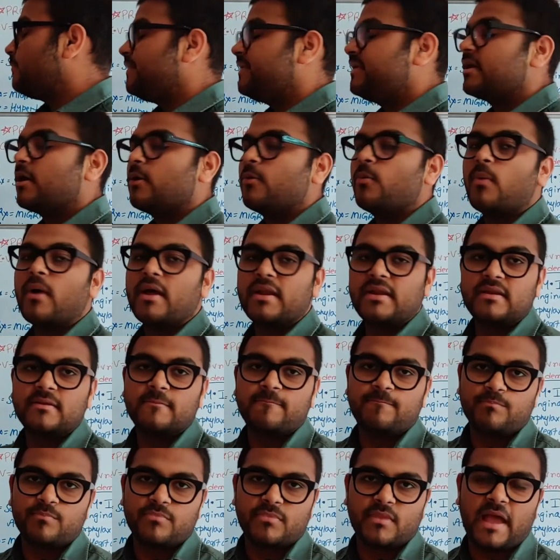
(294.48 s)
beta 1
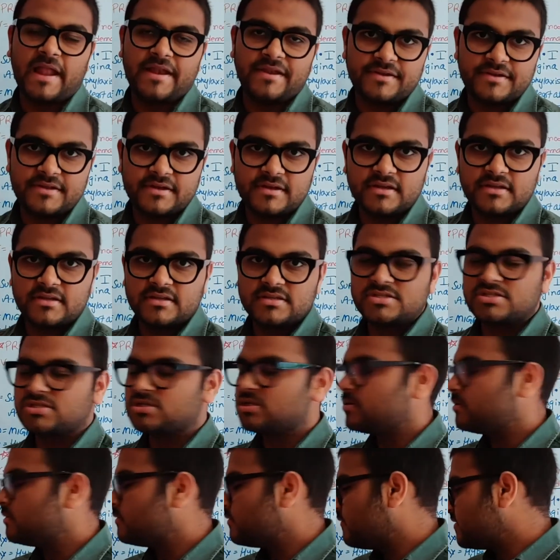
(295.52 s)

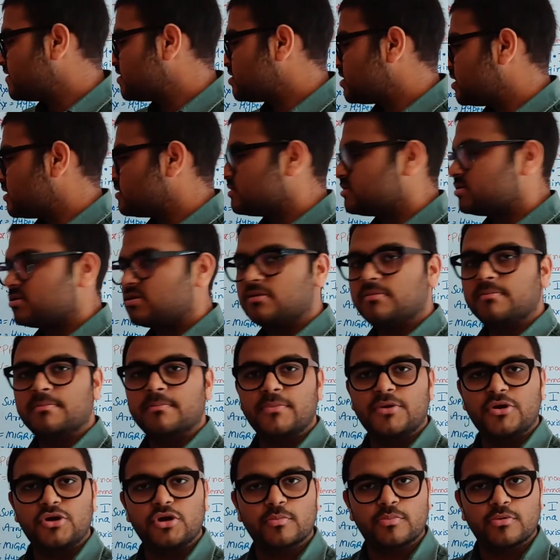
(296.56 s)
antagonist, first answer
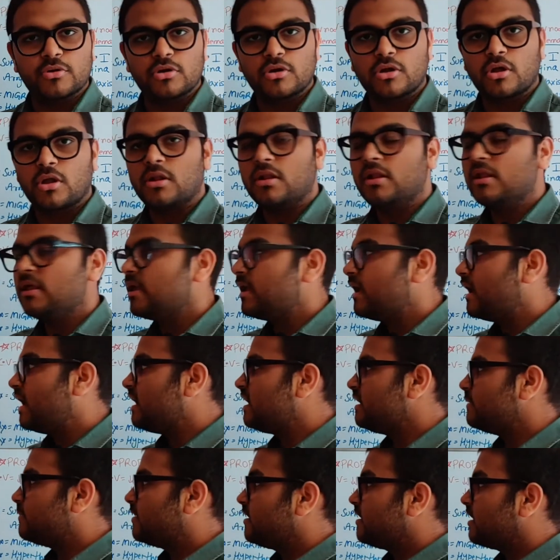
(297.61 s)
metoprolol.
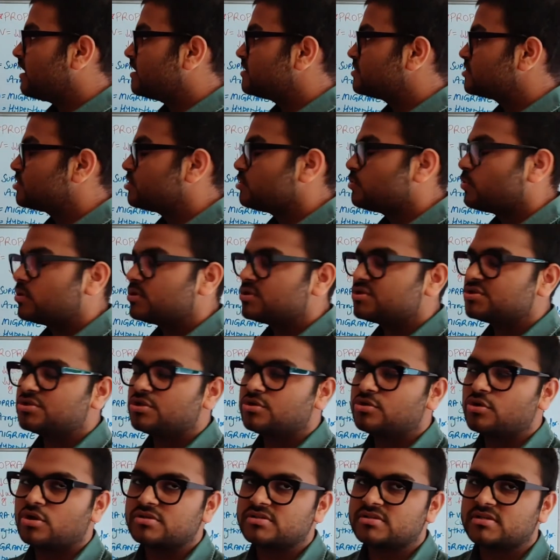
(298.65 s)
Anybody asks you what is the
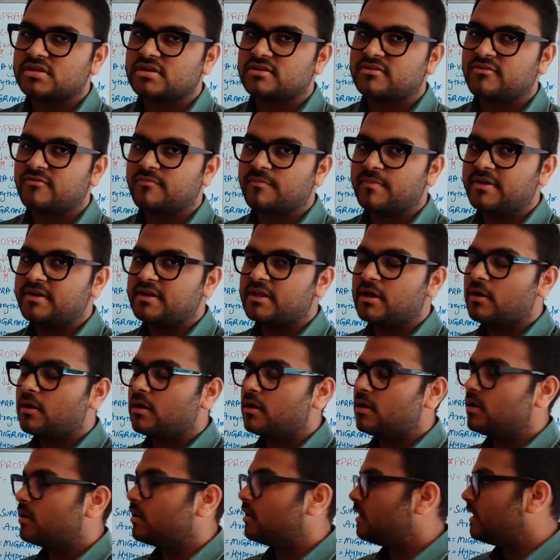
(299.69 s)
non-selective
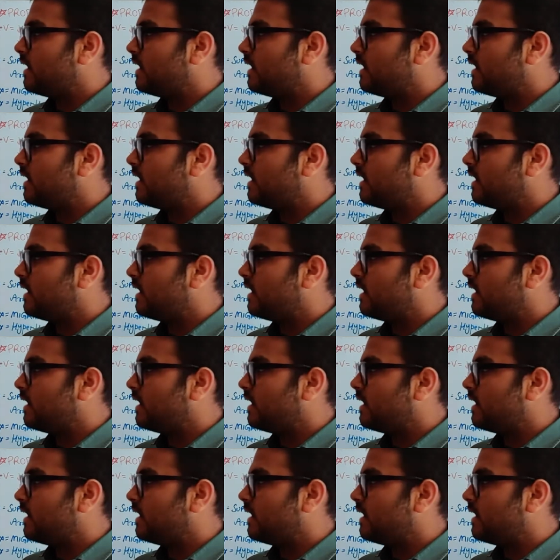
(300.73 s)
beta